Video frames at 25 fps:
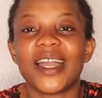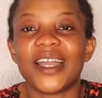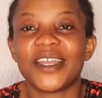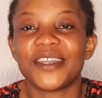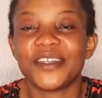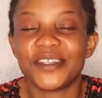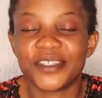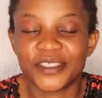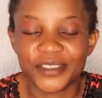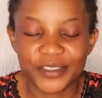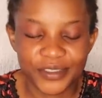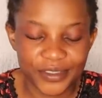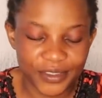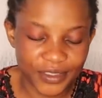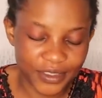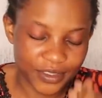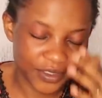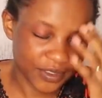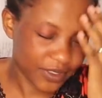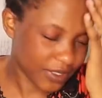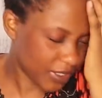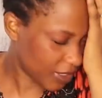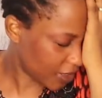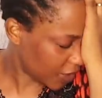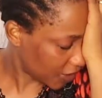are y'all
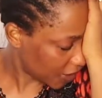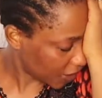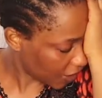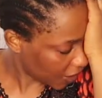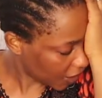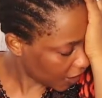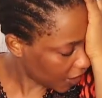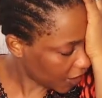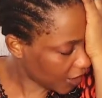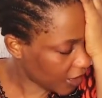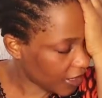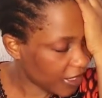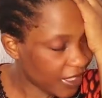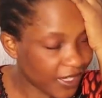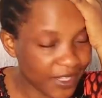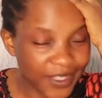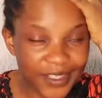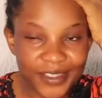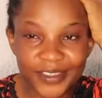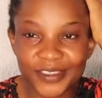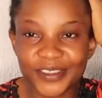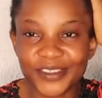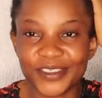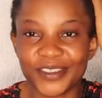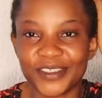doing today?
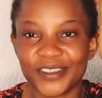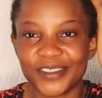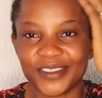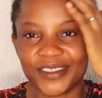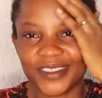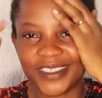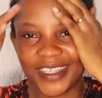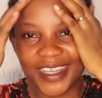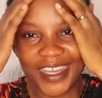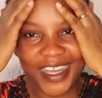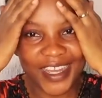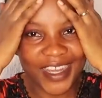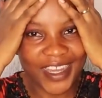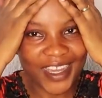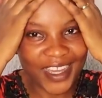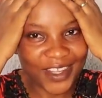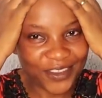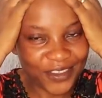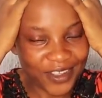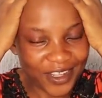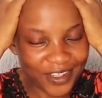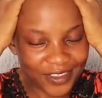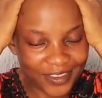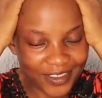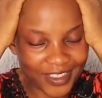God, I,
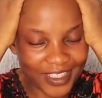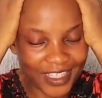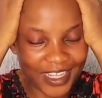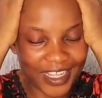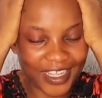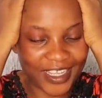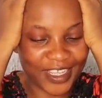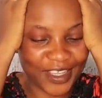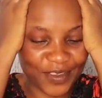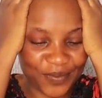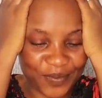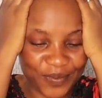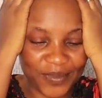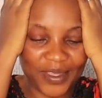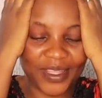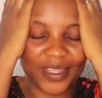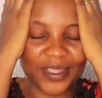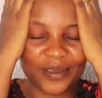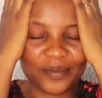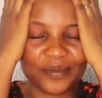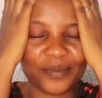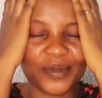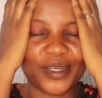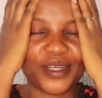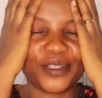I know I look like a
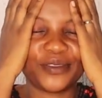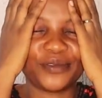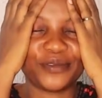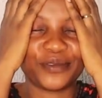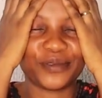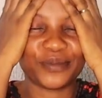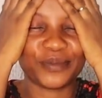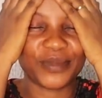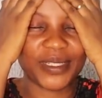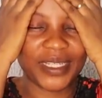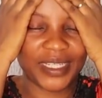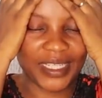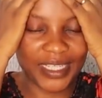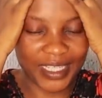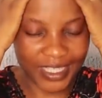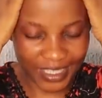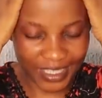mini mad woman.